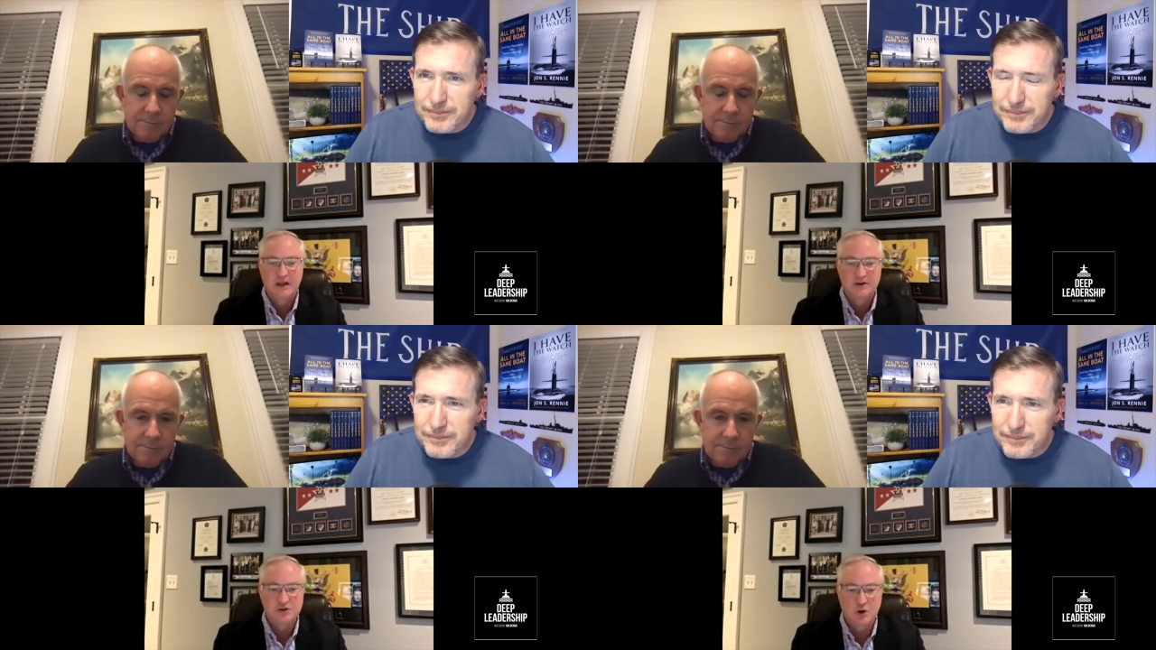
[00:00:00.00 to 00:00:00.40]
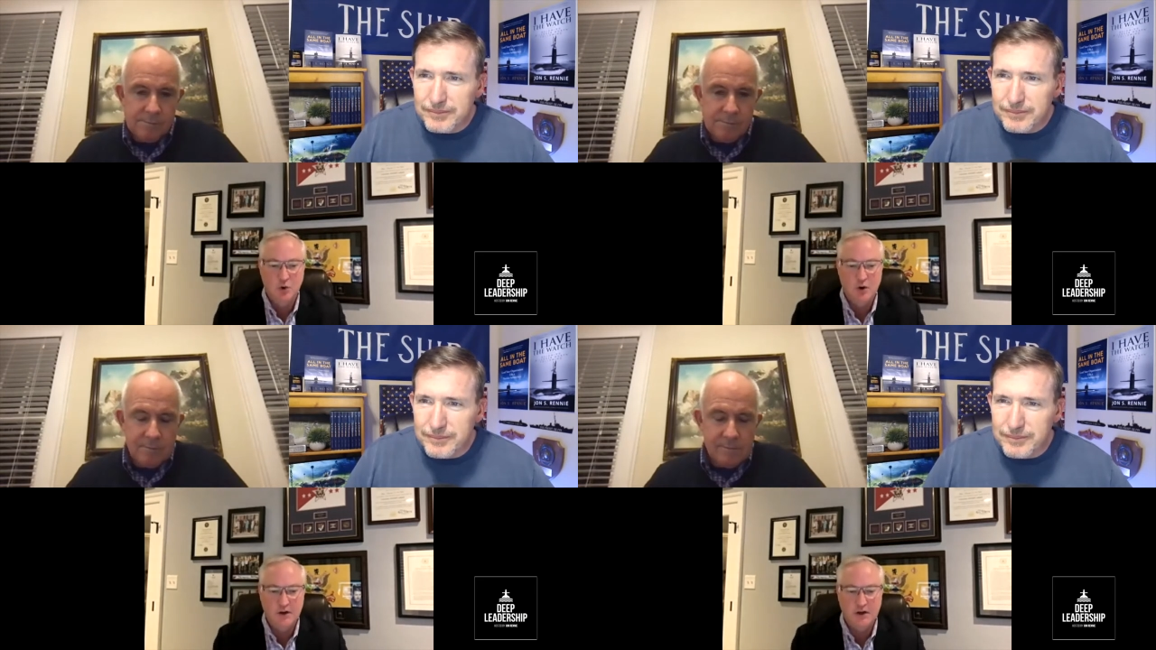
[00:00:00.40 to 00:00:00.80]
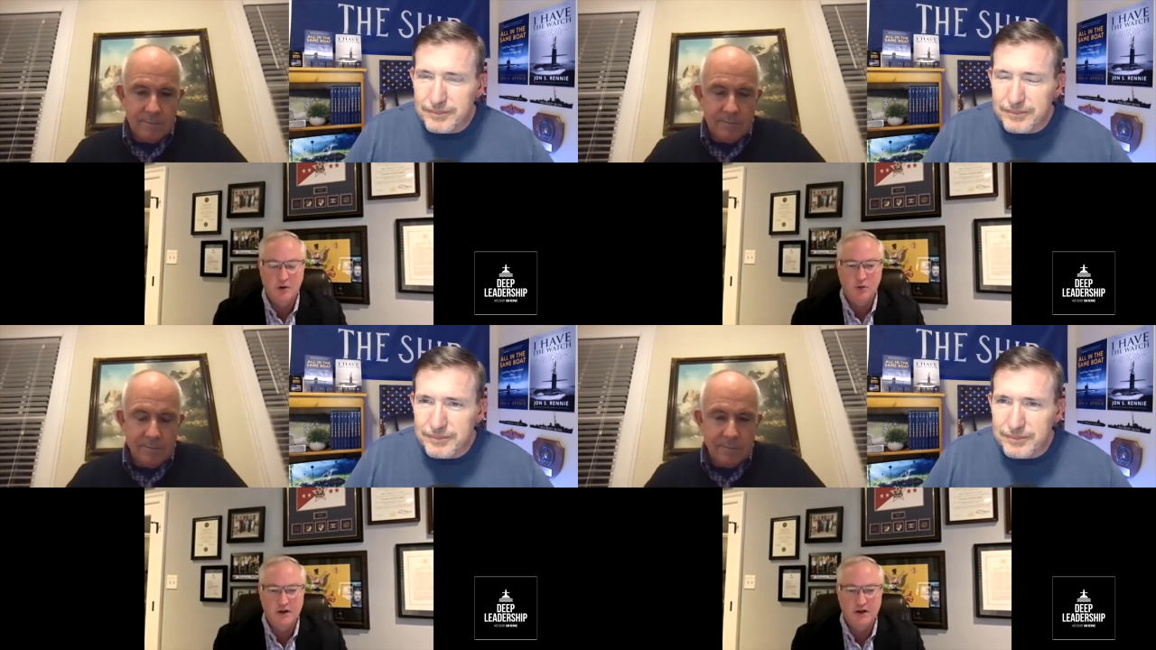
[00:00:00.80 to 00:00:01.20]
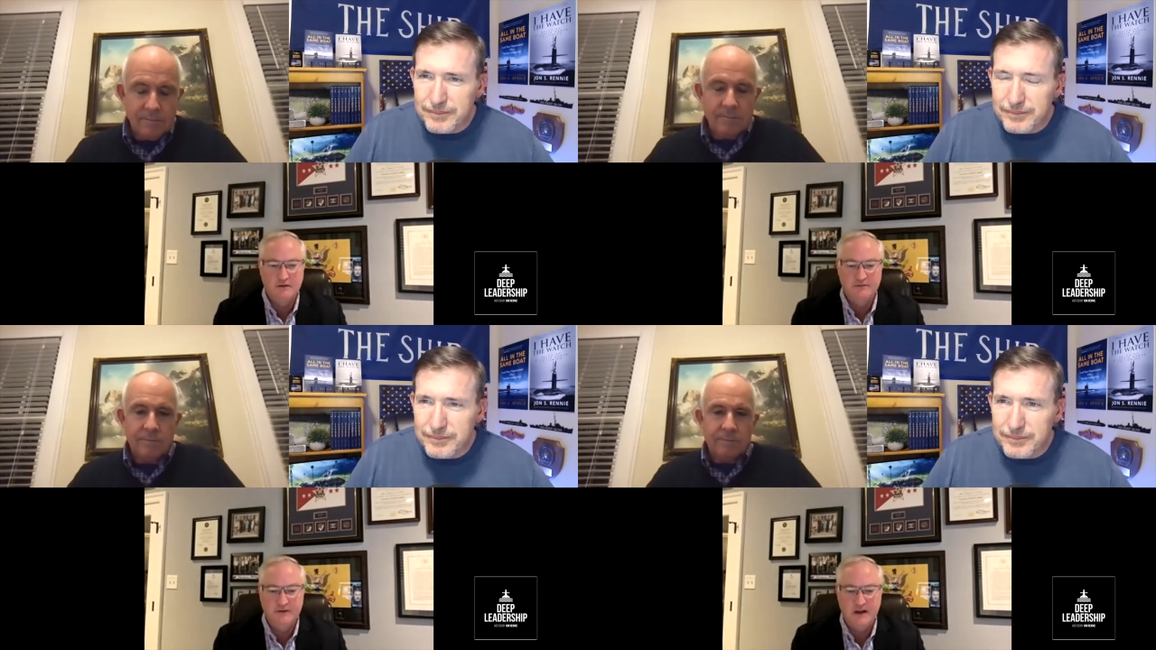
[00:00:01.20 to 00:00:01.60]
Speaker 1: So you know we
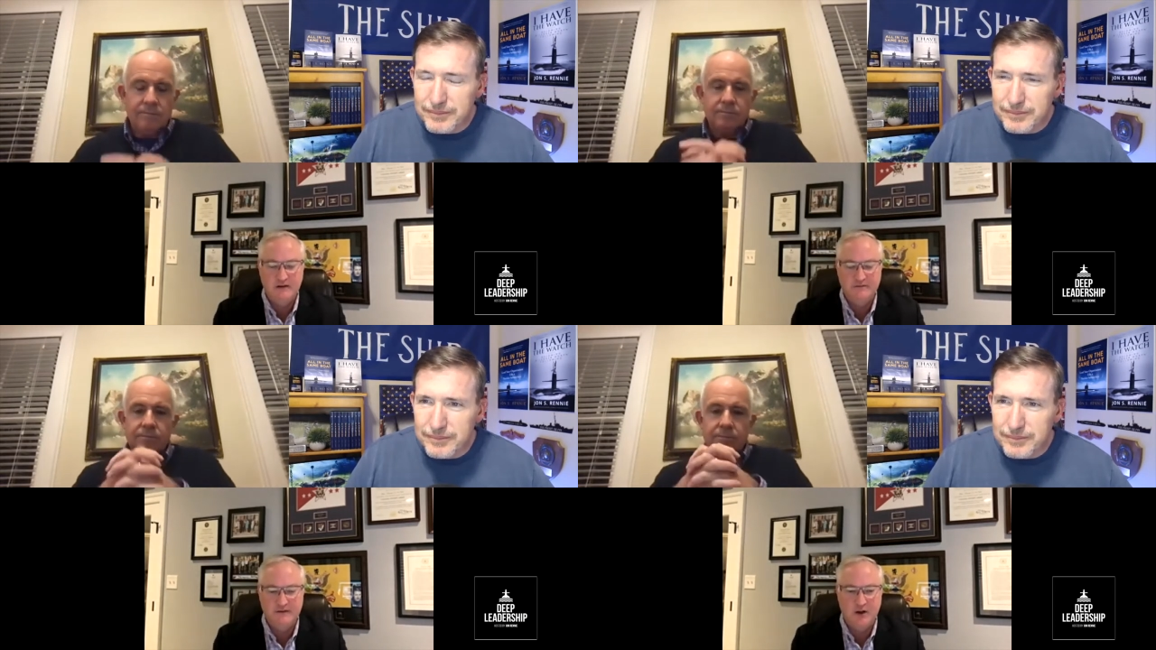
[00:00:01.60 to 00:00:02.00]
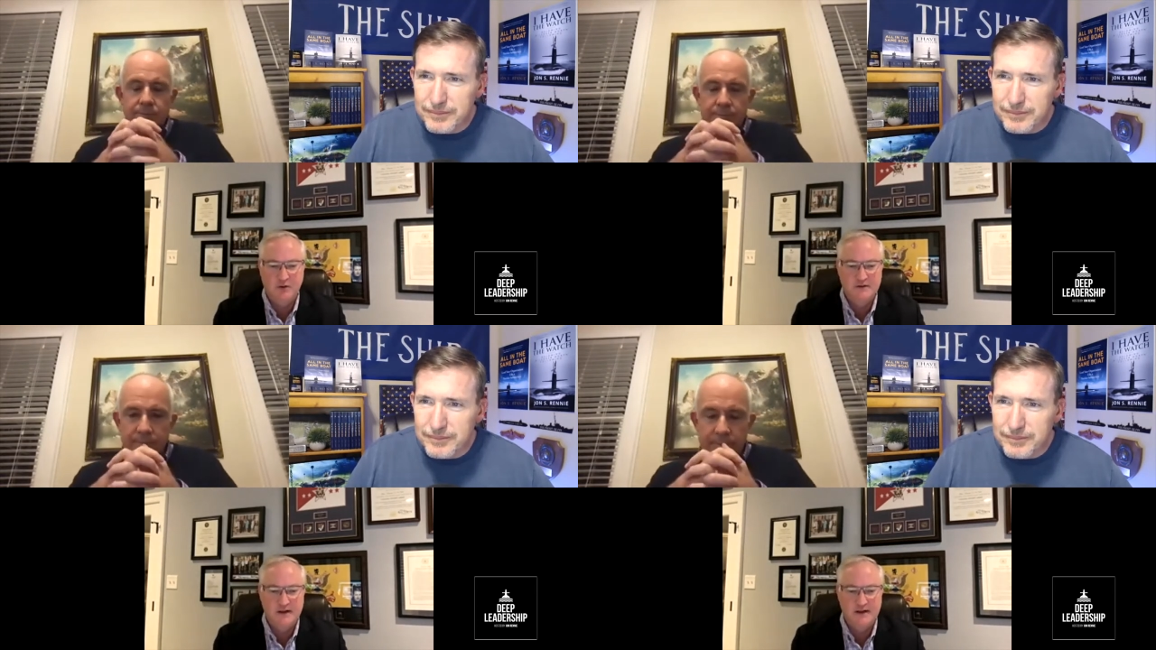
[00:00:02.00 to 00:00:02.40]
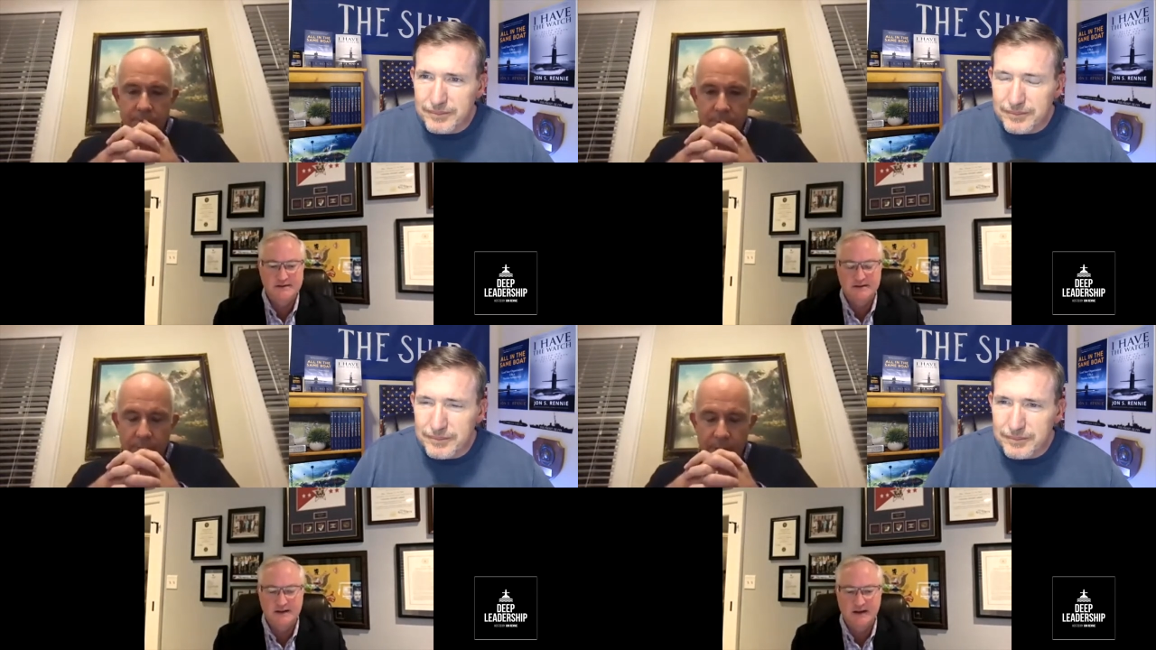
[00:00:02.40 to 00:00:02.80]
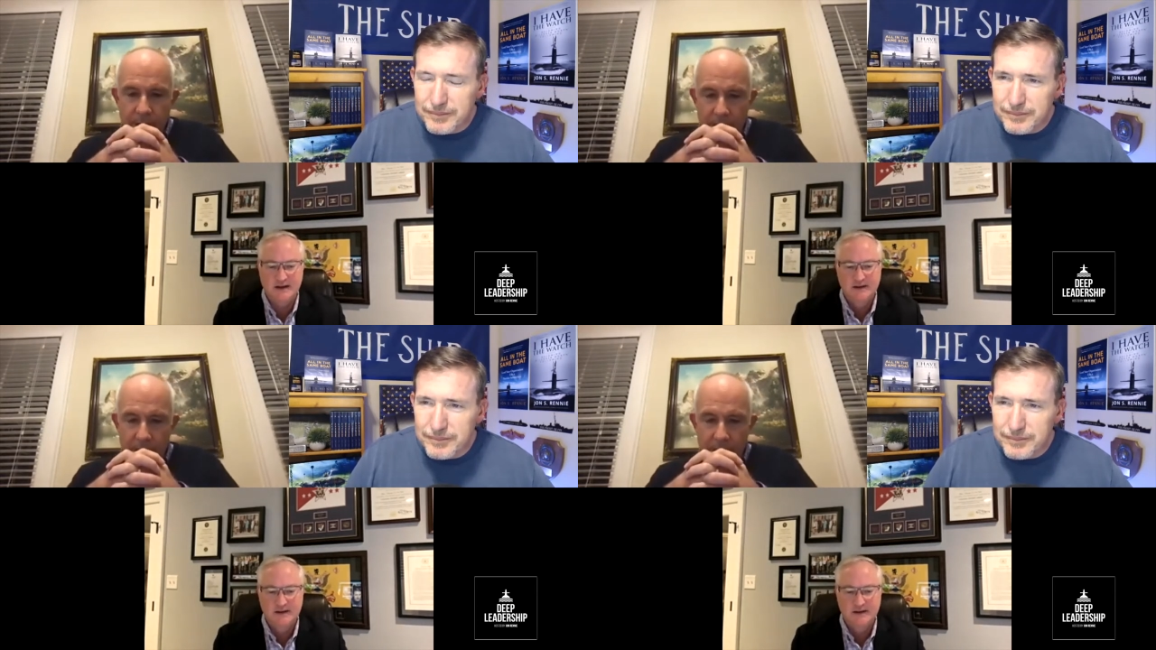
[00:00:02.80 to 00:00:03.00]
have have found that uh,